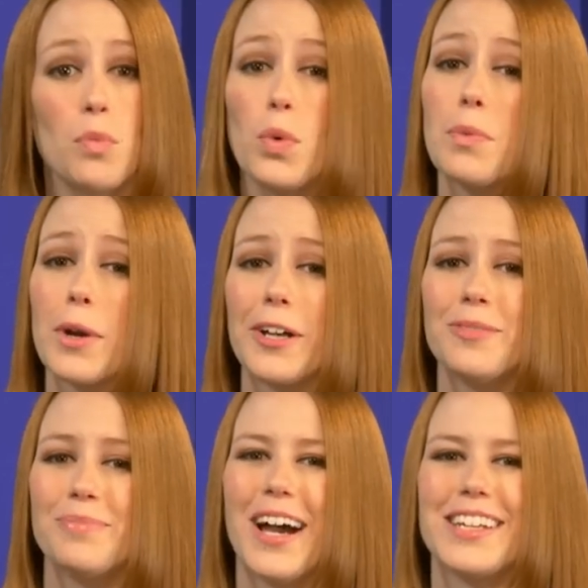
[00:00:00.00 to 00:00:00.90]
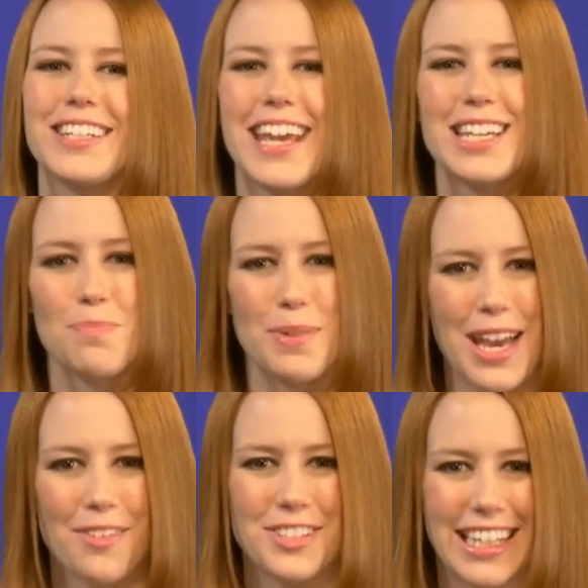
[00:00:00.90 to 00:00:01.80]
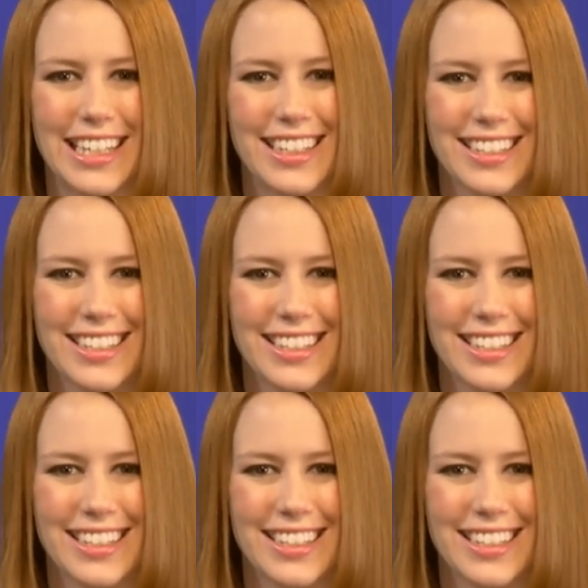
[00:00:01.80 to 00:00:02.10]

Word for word: We will on today's B F D.